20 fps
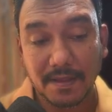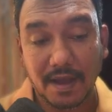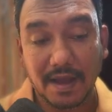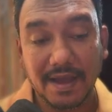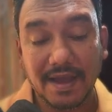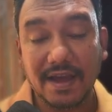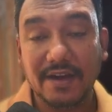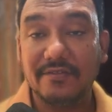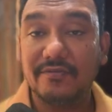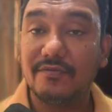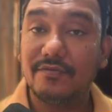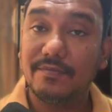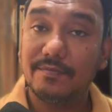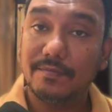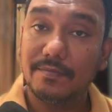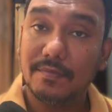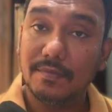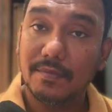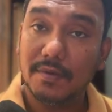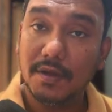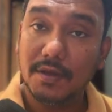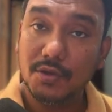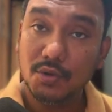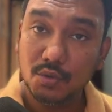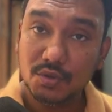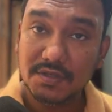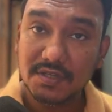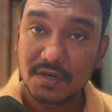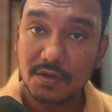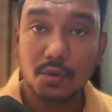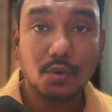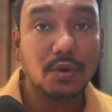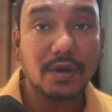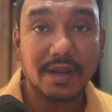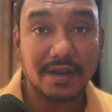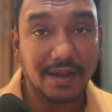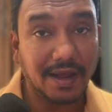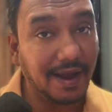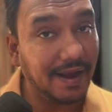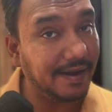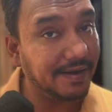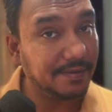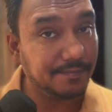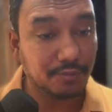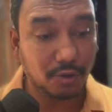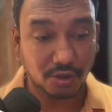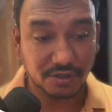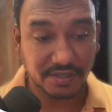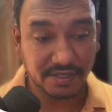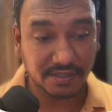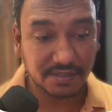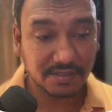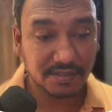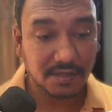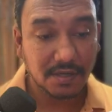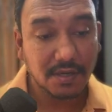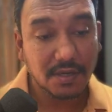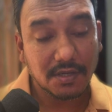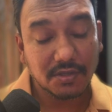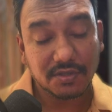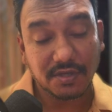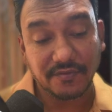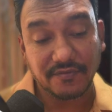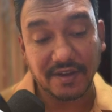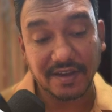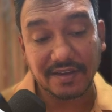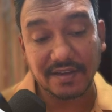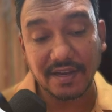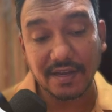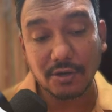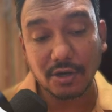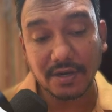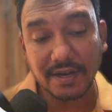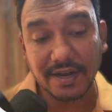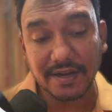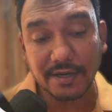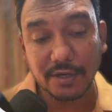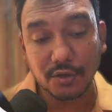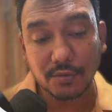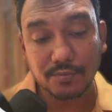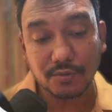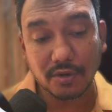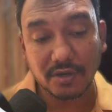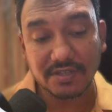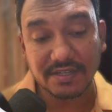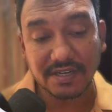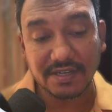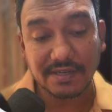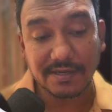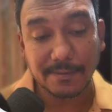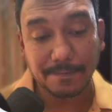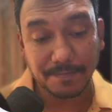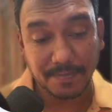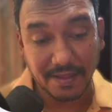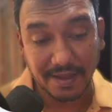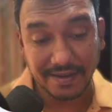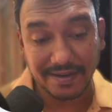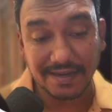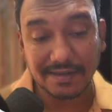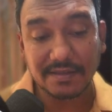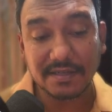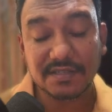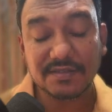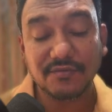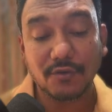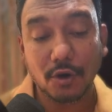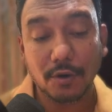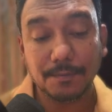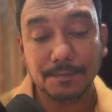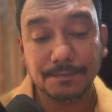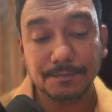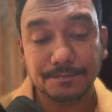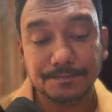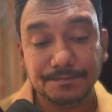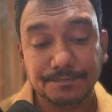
I have a user who can add projects. So if I click on add new project, I get this form.